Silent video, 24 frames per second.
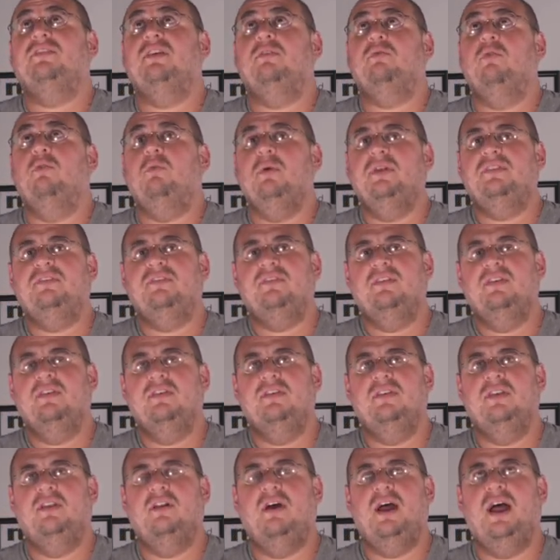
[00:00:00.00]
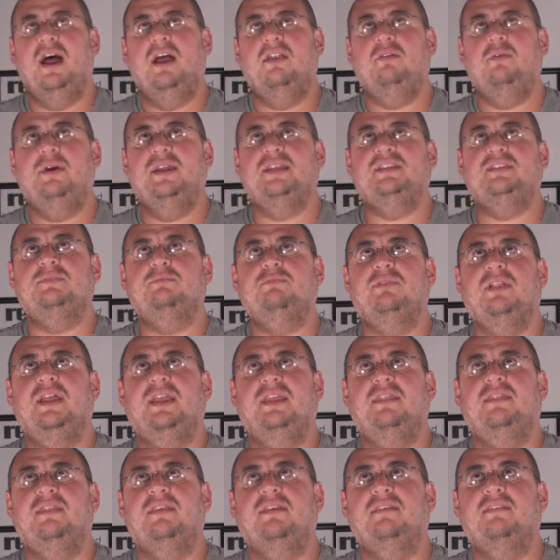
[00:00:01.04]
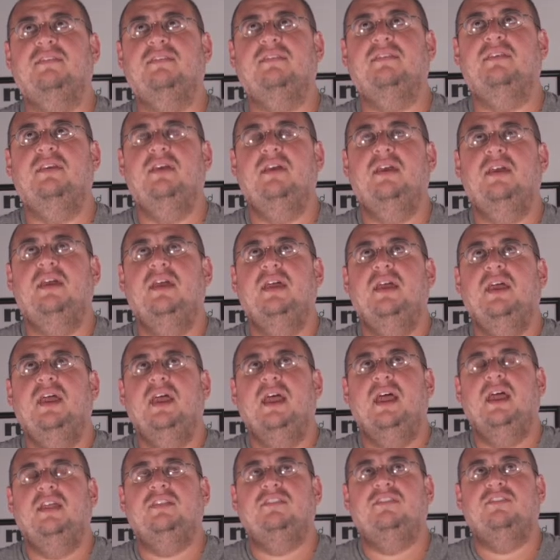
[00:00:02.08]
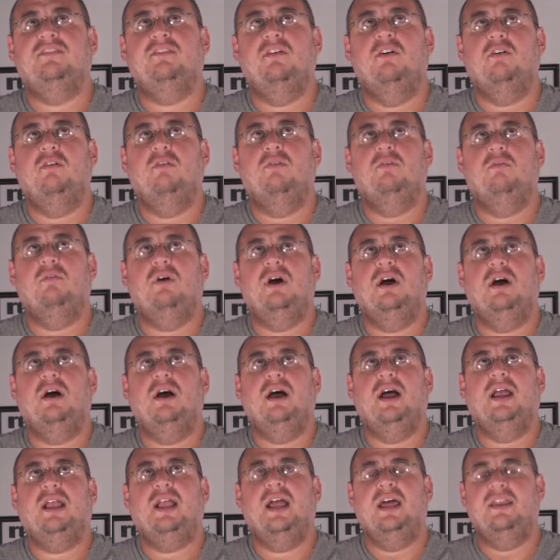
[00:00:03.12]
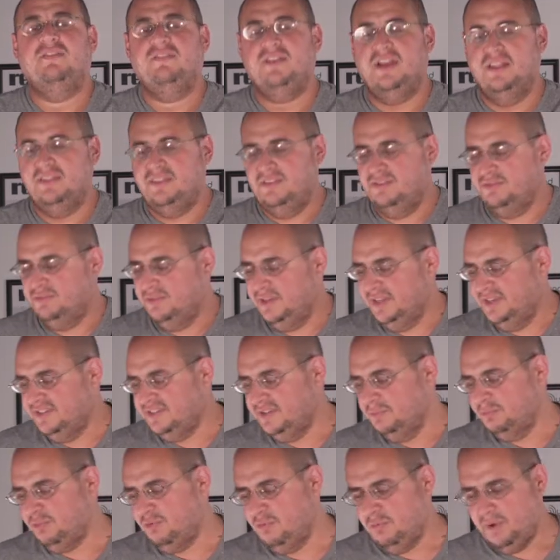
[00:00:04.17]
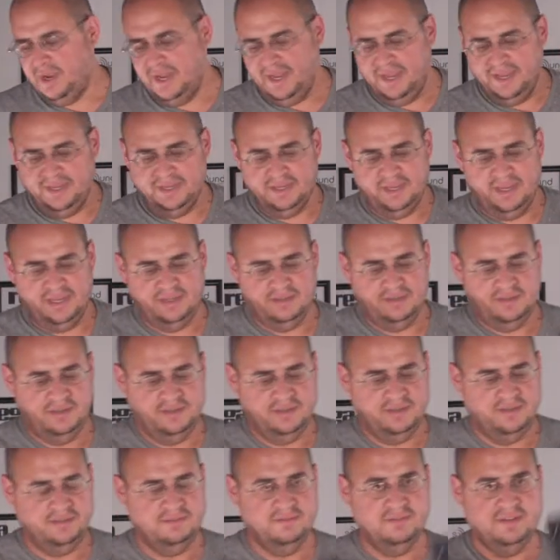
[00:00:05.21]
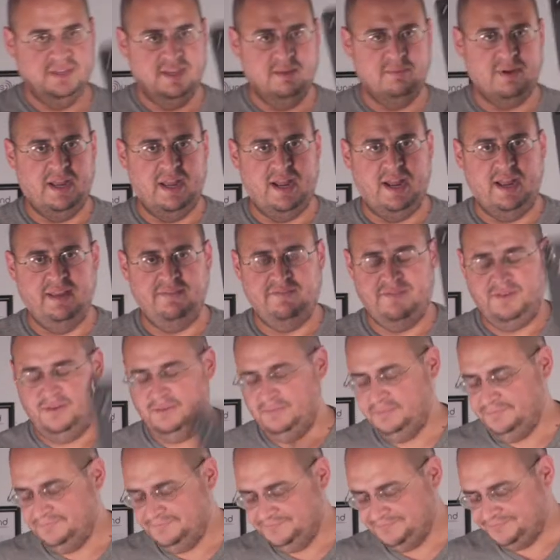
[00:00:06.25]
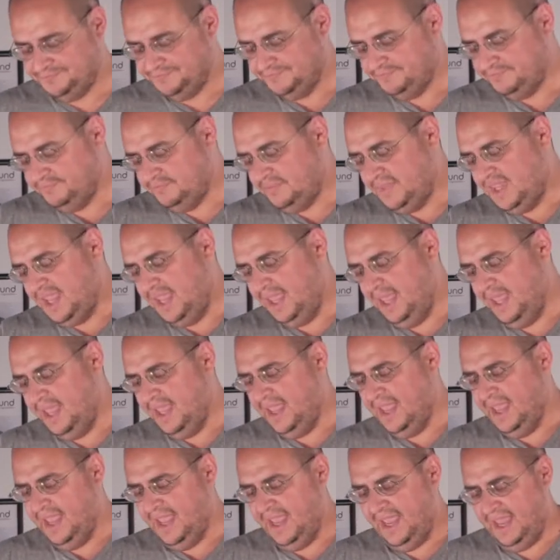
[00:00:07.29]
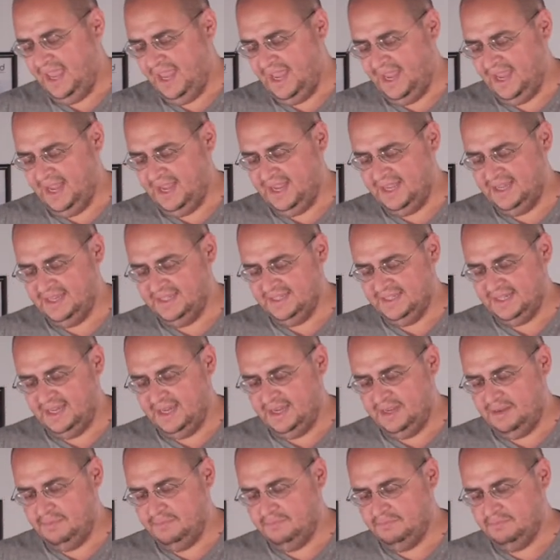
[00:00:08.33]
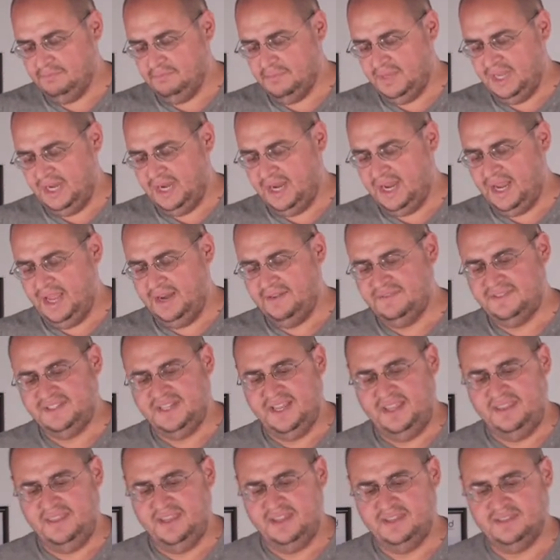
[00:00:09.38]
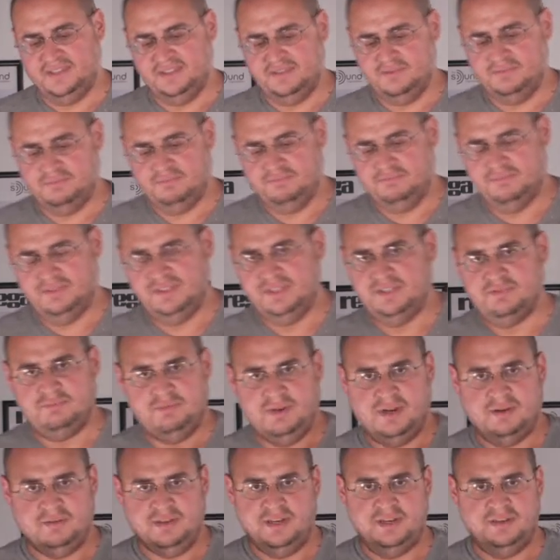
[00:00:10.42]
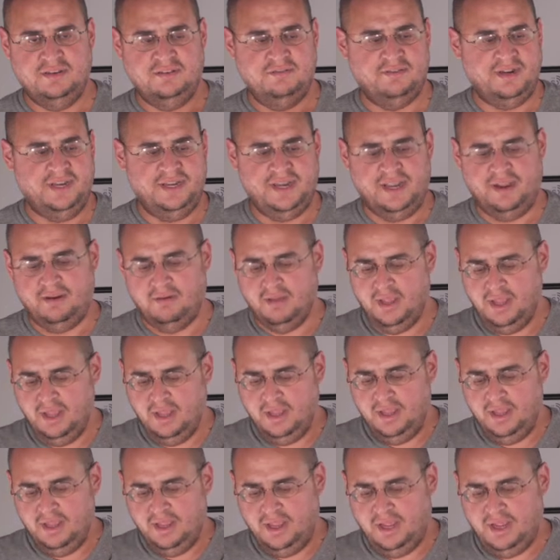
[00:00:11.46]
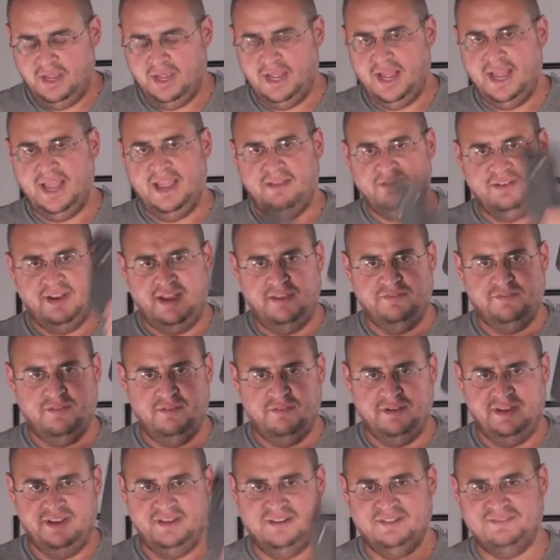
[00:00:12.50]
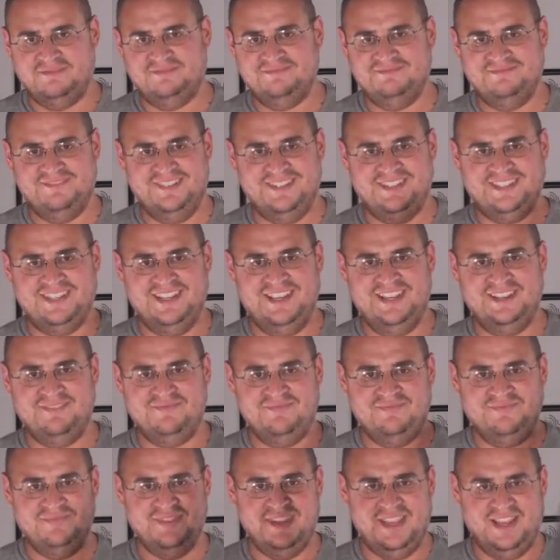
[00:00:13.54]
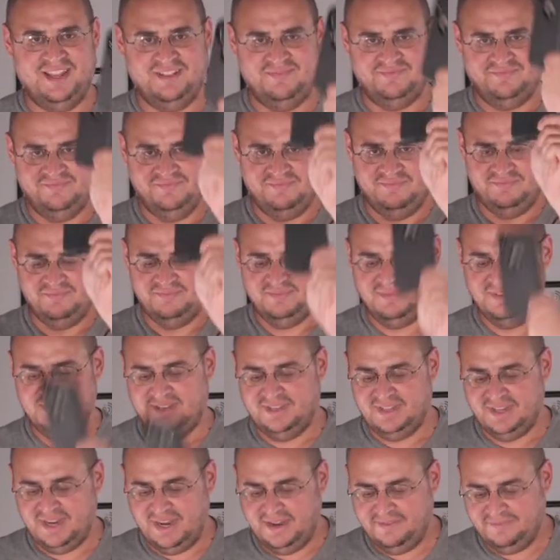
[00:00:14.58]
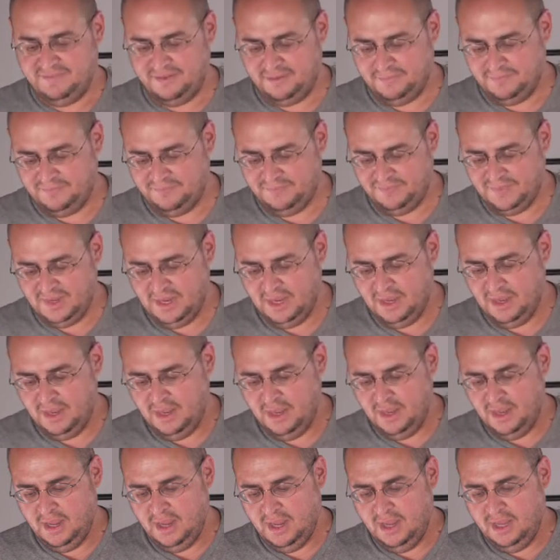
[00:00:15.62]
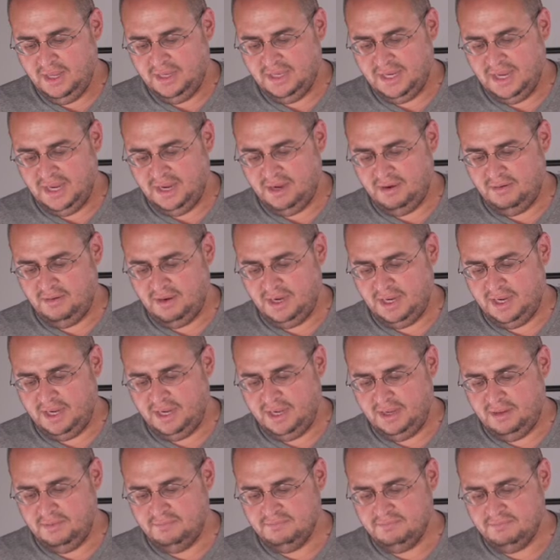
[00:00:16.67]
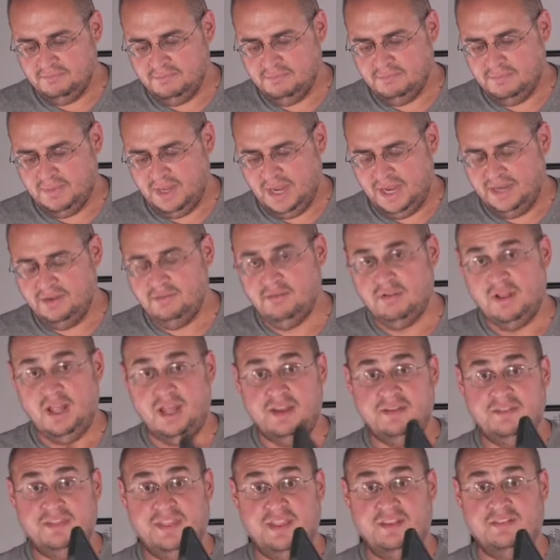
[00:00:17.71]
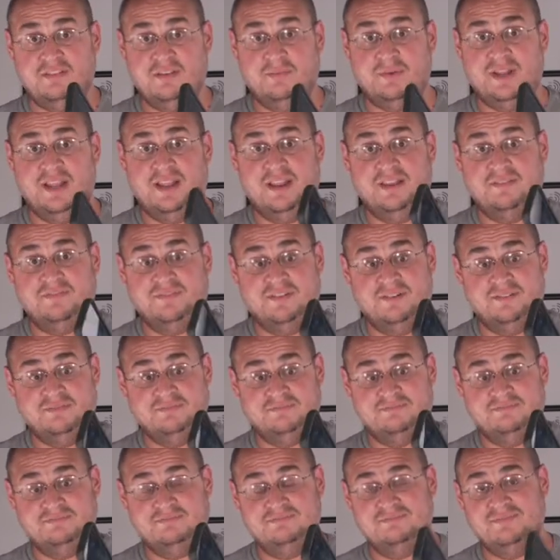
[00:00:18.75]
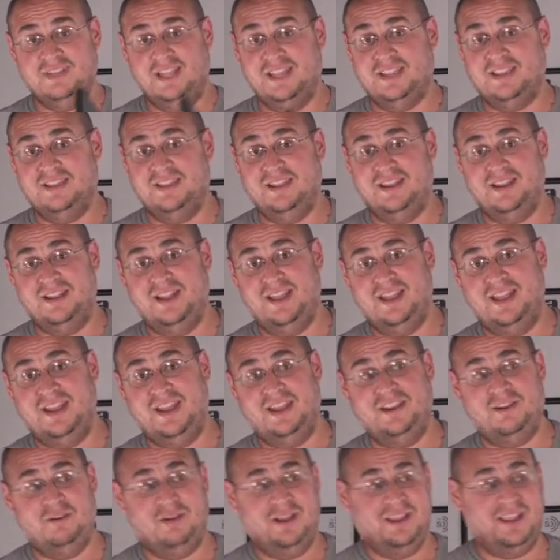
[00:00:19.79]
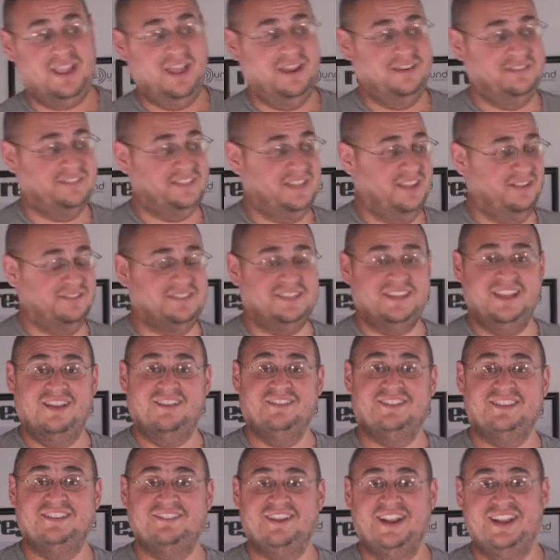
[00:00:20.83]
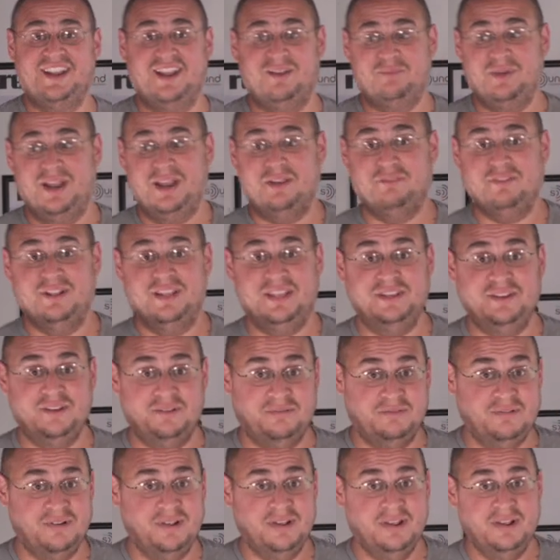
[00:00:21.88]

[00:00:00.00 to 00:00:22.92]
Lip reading: like, well, what's, how do I explain this? And so I kind of got this really simple way. I get my iPhone, and I kind of say this, which is what I'm going to do right now. I have an iPhone here. You see it? Yeah, this is an iPhone. Now, I do a lot of things on my iPhone. And I know I kind of sound salesy right now, but I really do,